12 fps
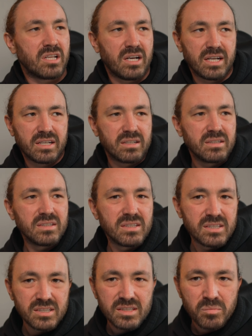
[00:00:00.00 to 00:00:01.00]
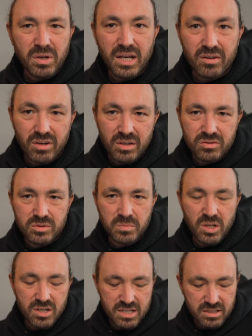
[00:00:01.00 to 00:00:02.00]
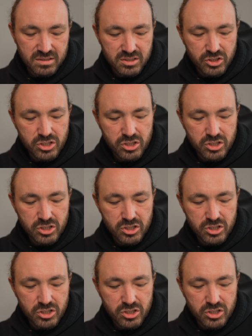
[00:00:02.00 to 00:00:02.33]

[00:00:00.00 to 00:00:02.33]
like play around with some lines.